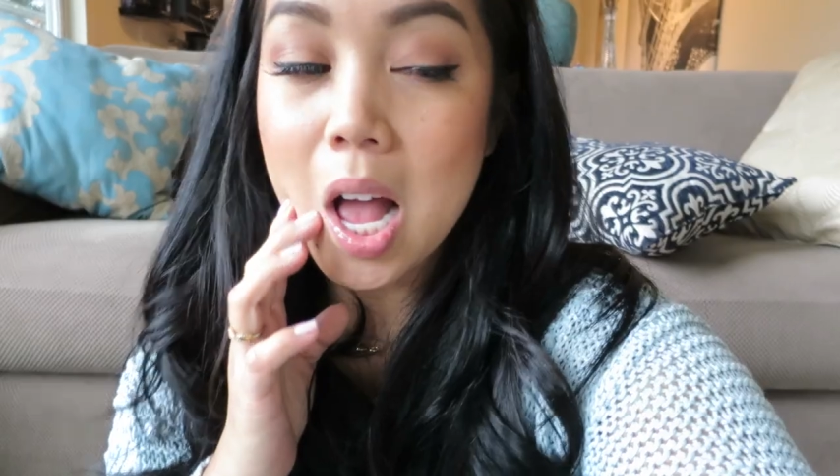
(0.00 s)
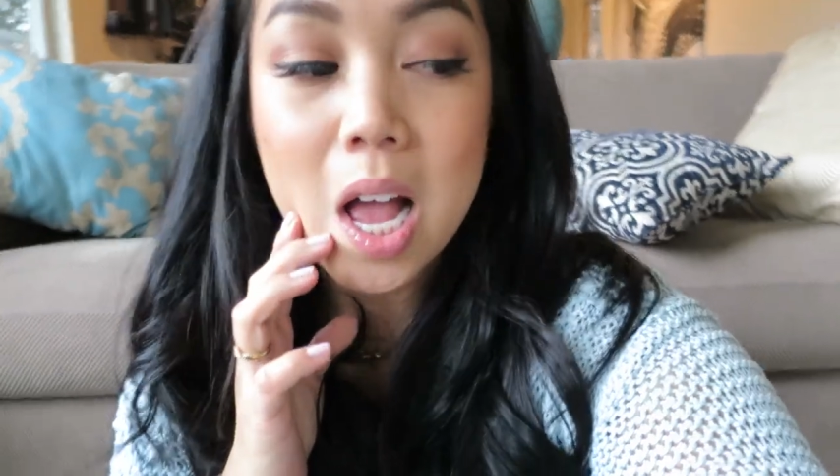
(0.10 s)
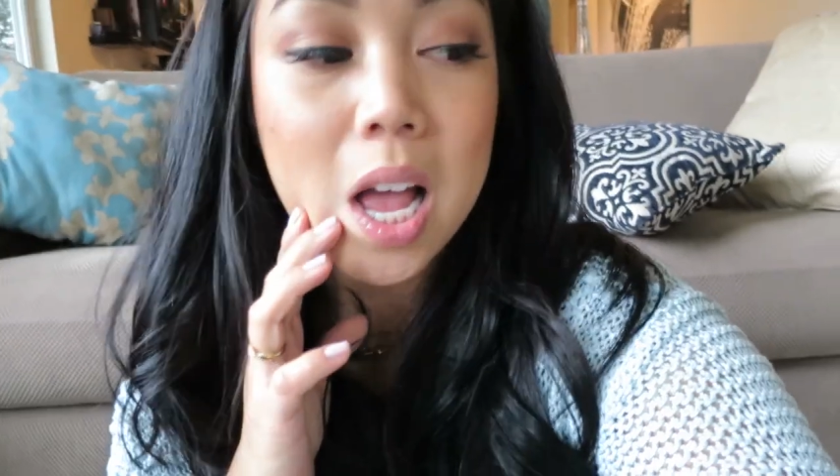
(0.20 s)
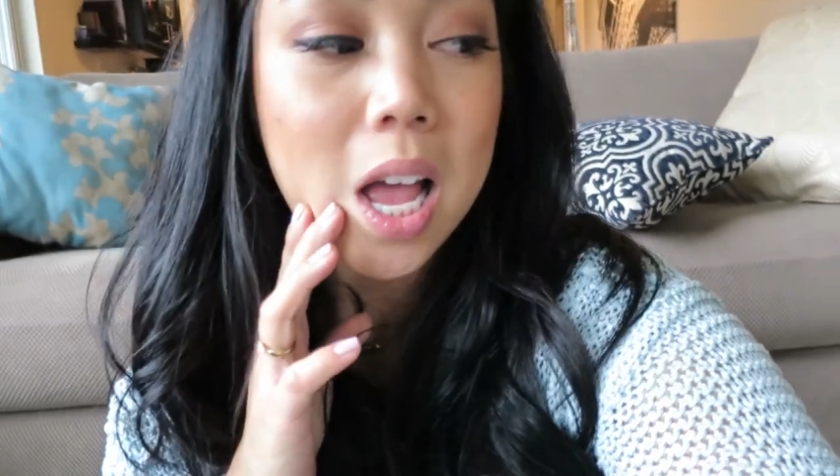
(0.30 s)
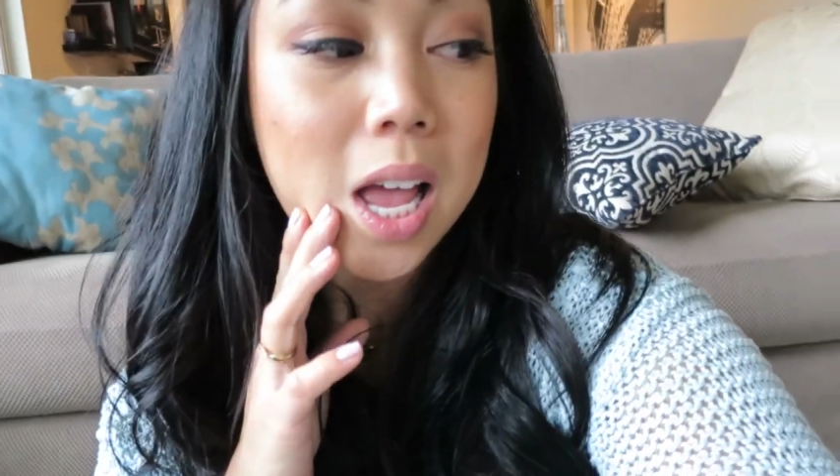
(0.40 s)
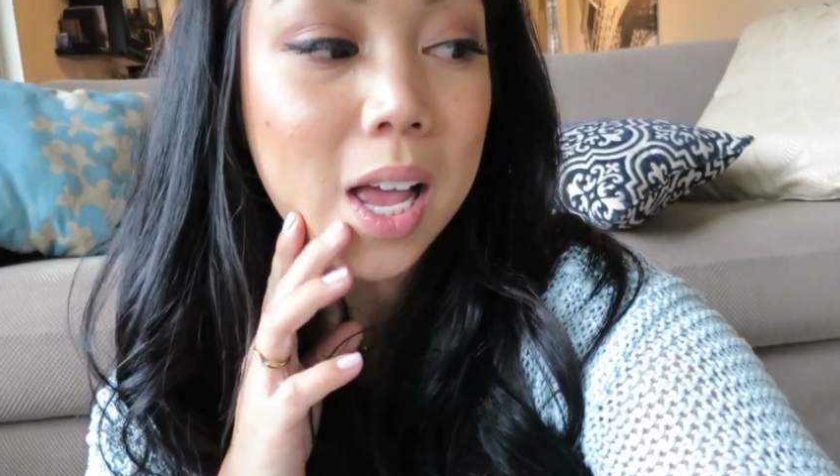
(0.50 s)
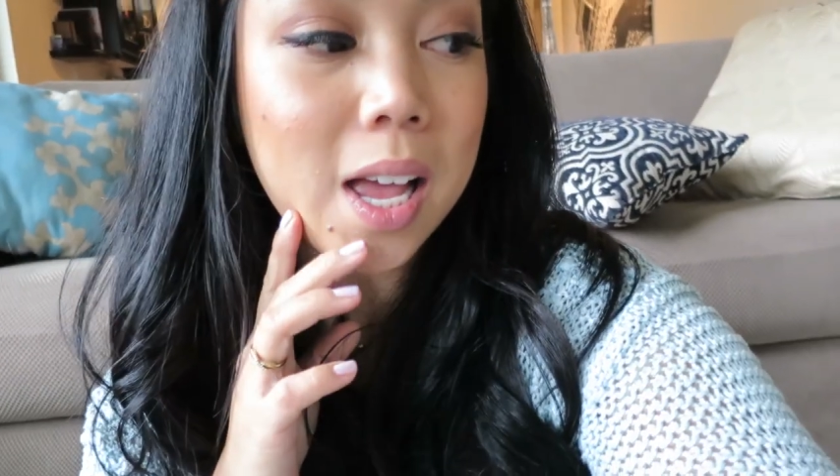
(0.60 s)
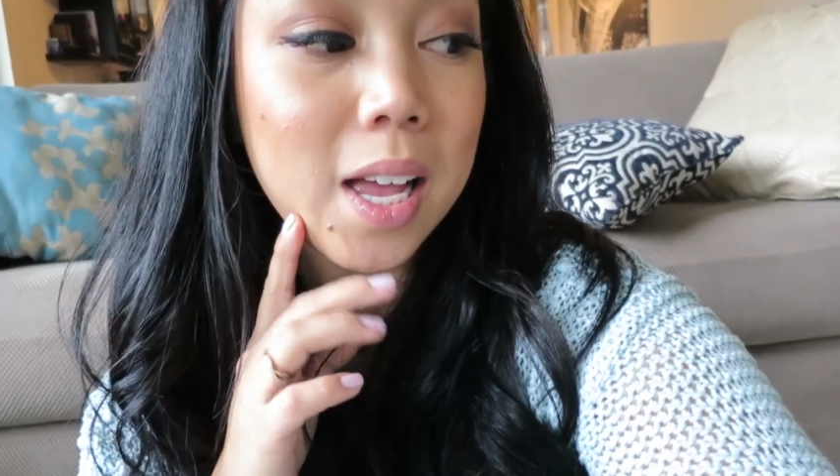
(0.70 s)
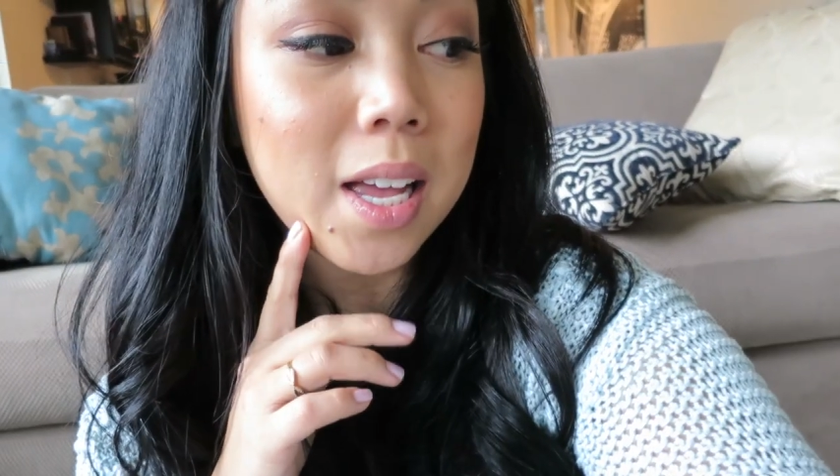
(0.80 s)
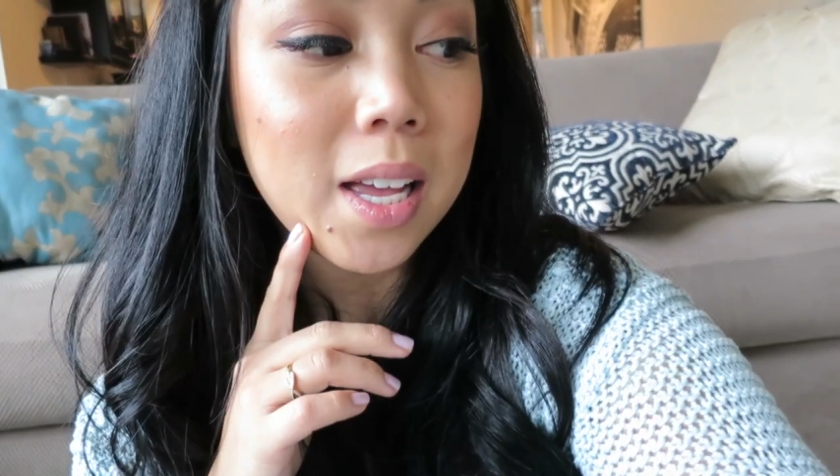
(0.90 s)
Wake up on
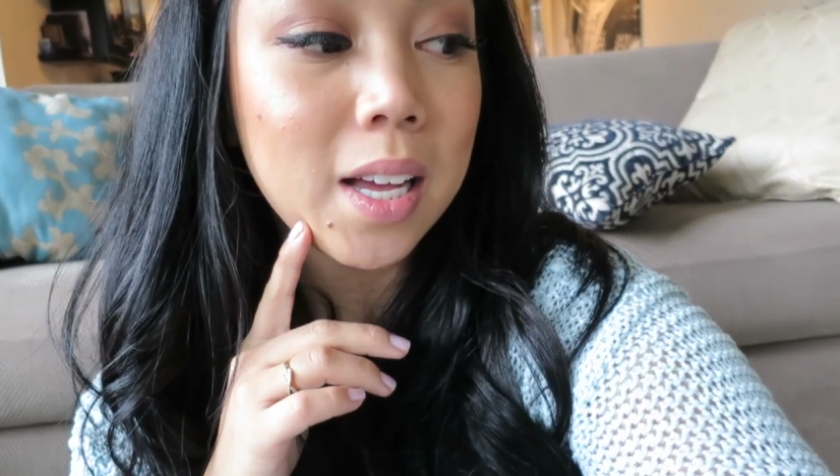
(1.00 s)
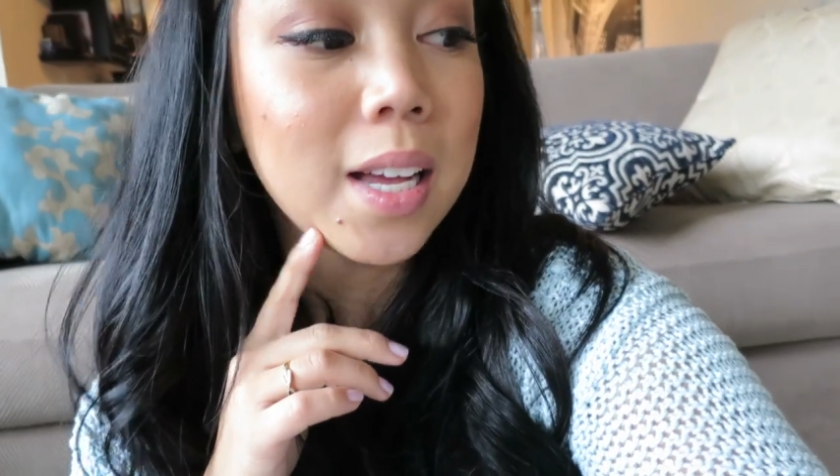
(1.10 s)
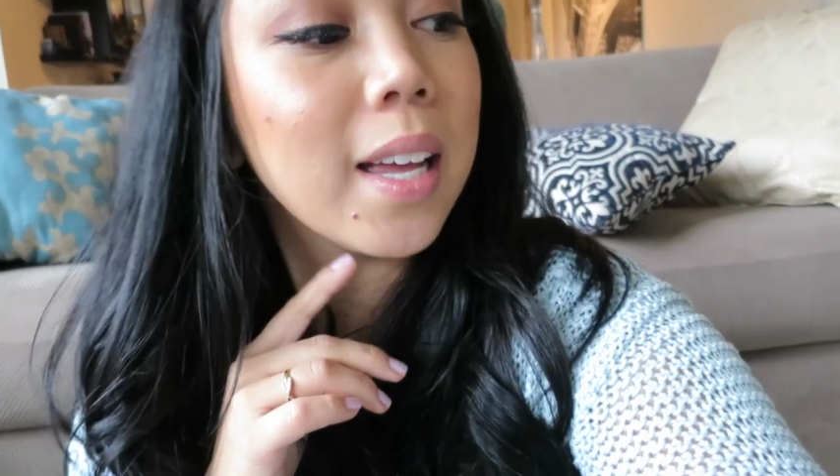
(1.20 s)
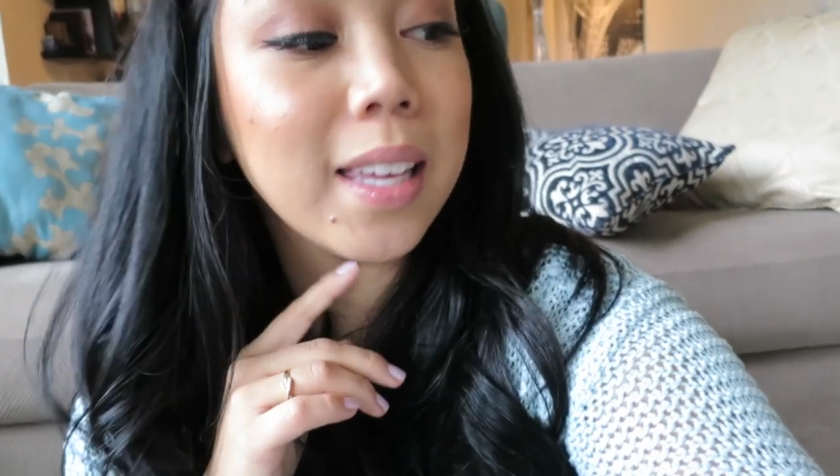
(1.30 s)
the couch.